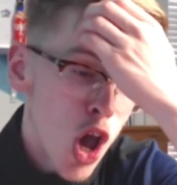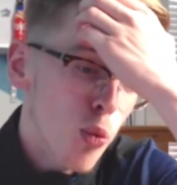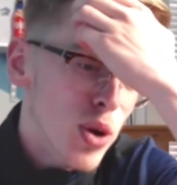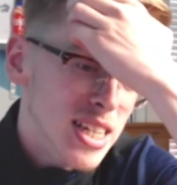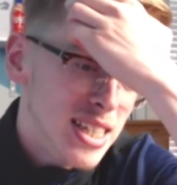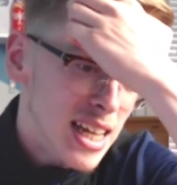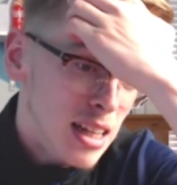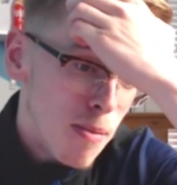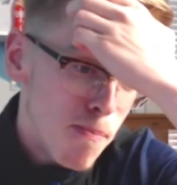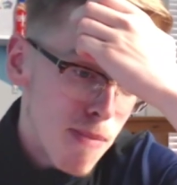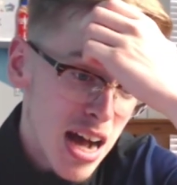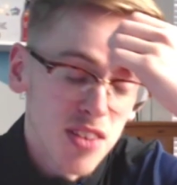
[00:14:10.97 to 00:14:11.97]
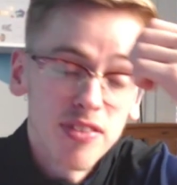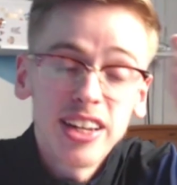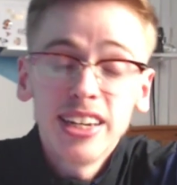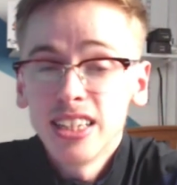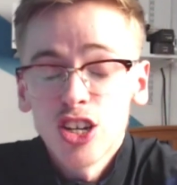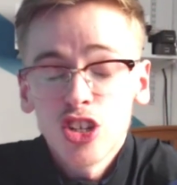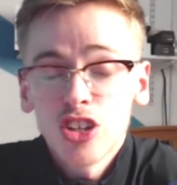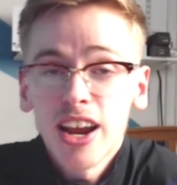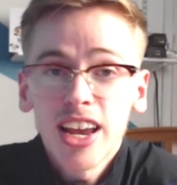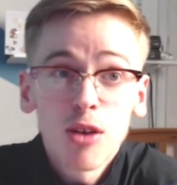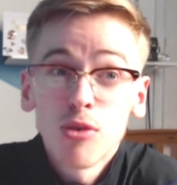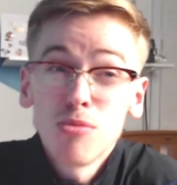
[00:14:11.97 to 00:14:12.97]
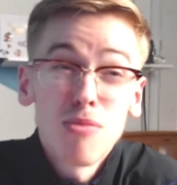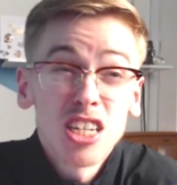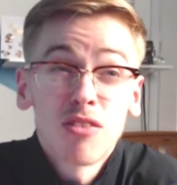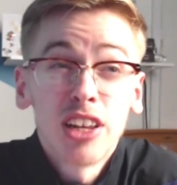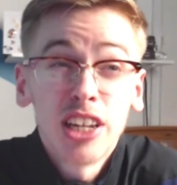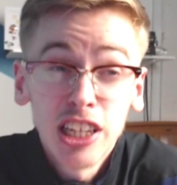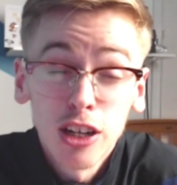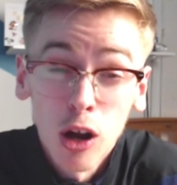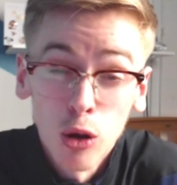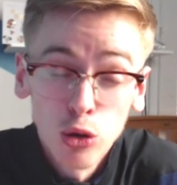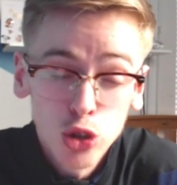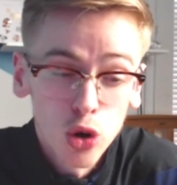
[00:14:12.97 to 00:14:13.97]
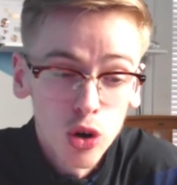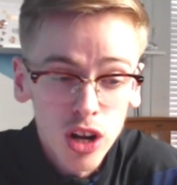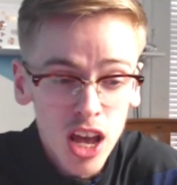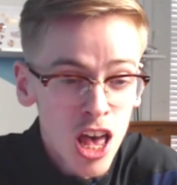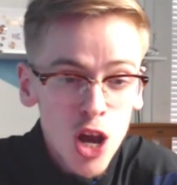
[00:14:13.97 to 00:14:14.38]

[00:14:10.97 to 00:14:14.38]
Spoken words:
we still massively need a striker, we massively need a goal scorer,